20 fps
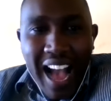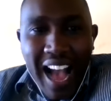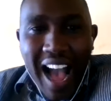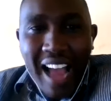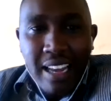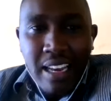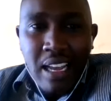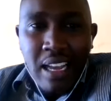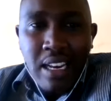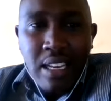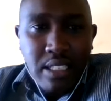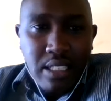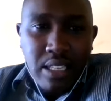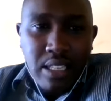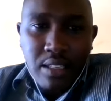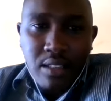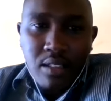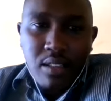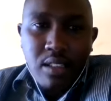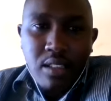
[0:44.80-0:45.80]

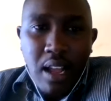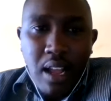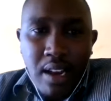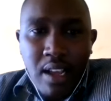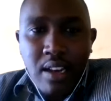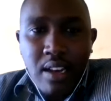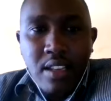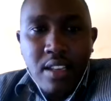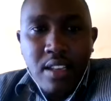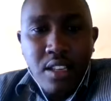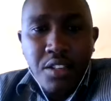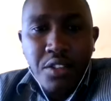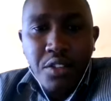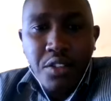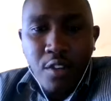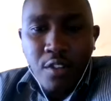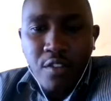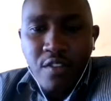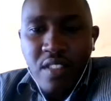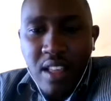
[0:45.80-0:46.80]
analysis, analysis
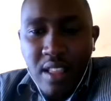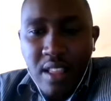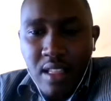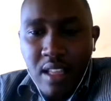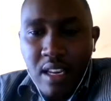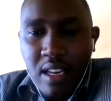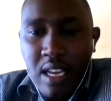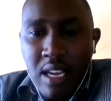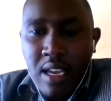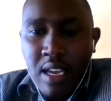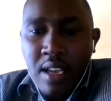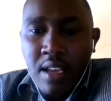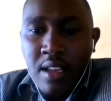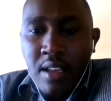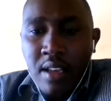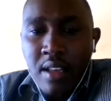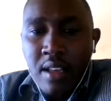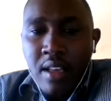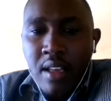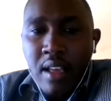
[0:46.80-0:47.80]
of the three
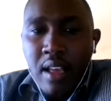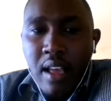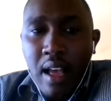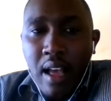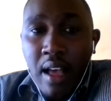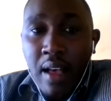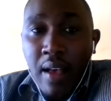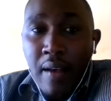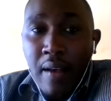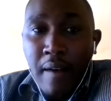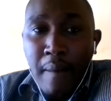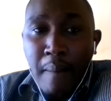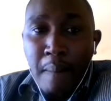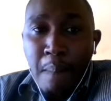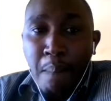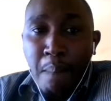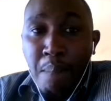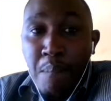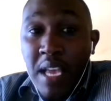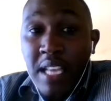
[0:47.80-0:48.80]
uh,
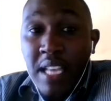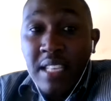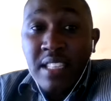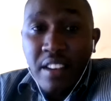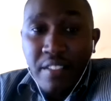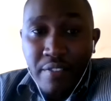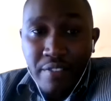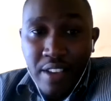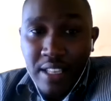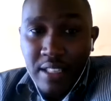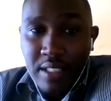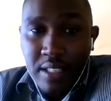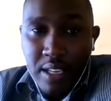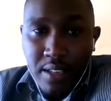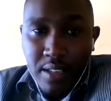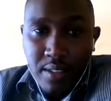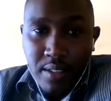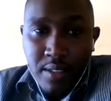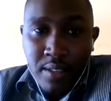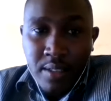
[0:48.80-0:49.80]
major
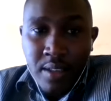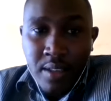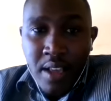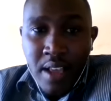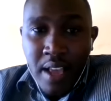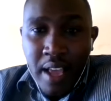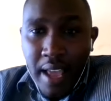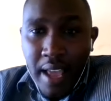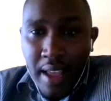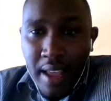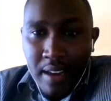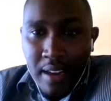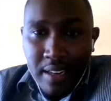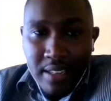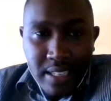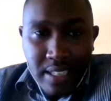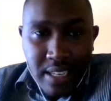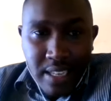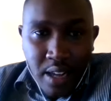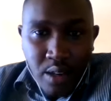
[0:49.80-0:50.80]
phases and uh,
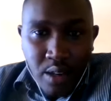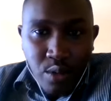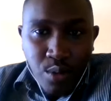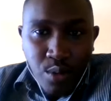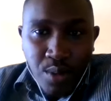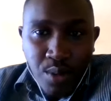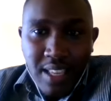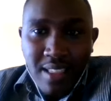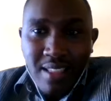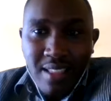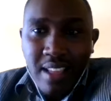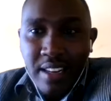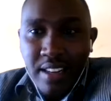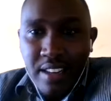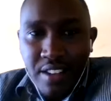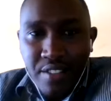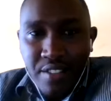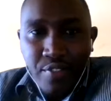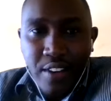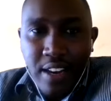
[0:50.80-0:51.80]
try to see the
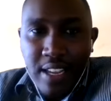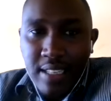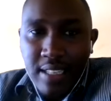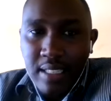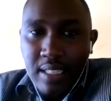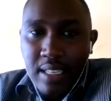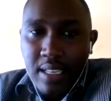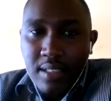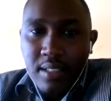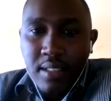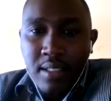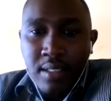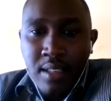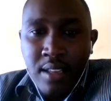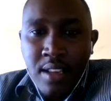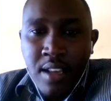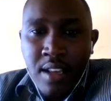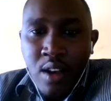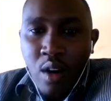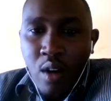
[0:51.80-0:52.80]
differences
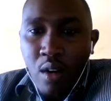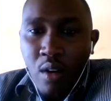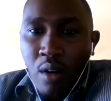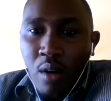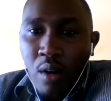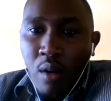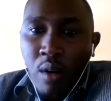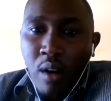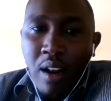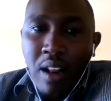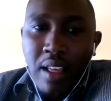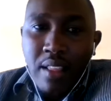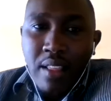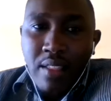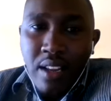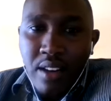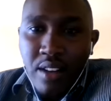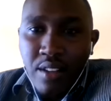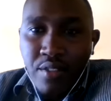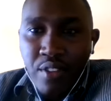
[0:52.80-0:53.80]
or uh,
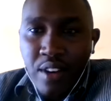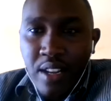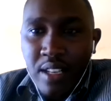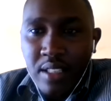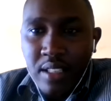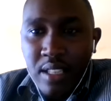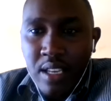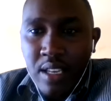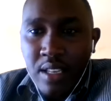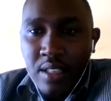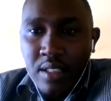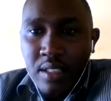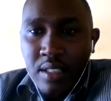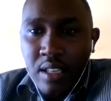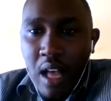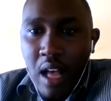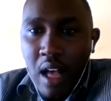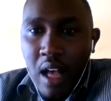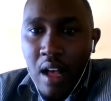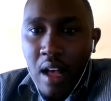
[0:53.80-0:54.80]
the differences
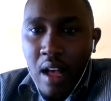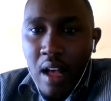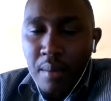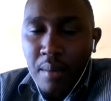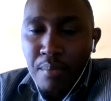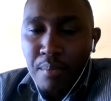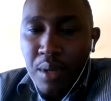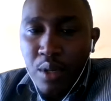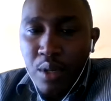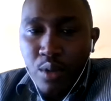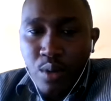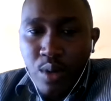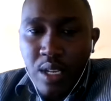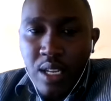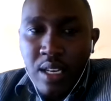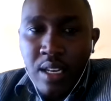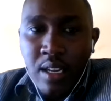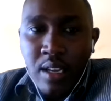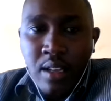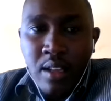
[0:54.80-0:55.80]
uh,
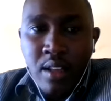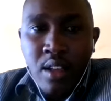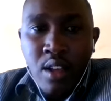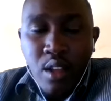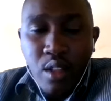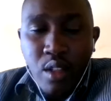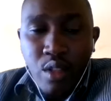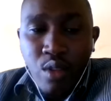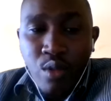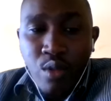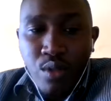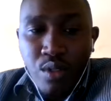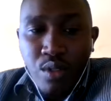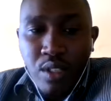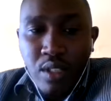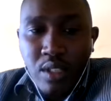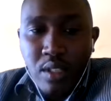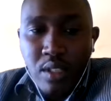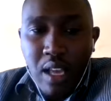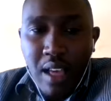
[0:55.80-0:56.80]
between
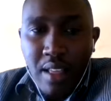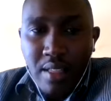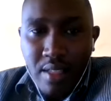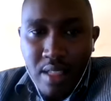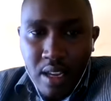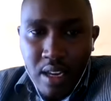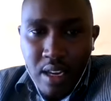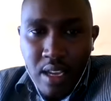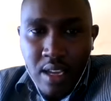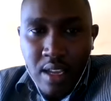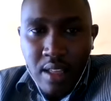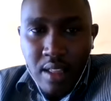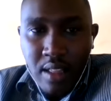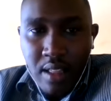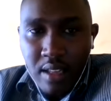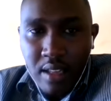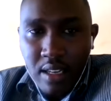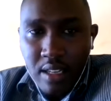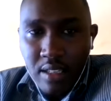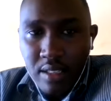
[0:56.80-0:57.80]
those uh, three
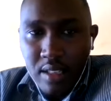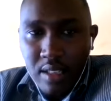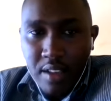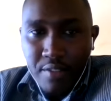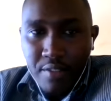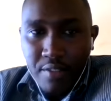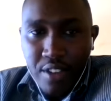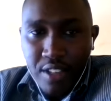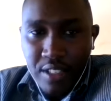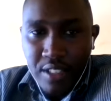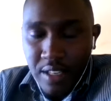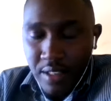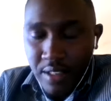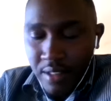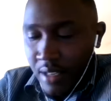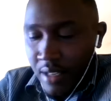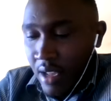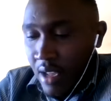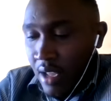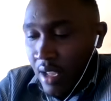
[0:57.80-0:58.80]
that is uh,
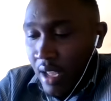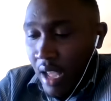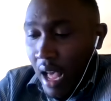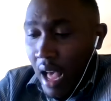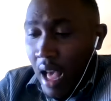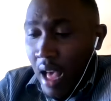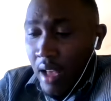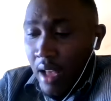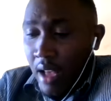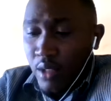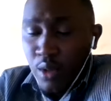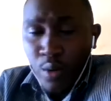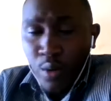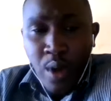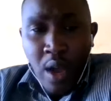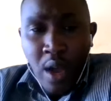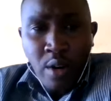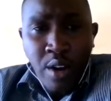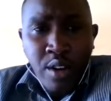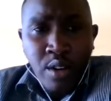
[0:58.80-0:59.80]
faces uh, so we
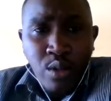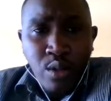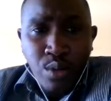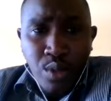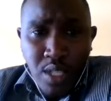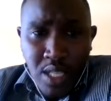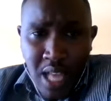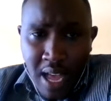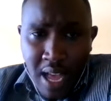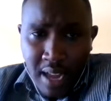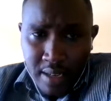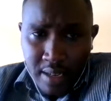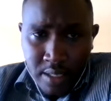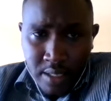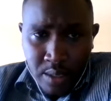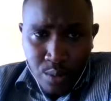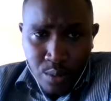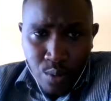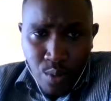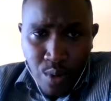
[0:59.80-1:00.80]
are going to
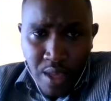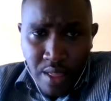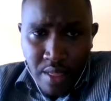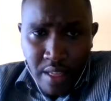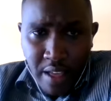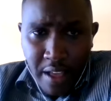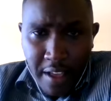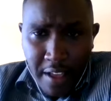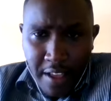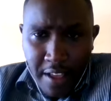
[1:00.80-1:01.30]
start with uh,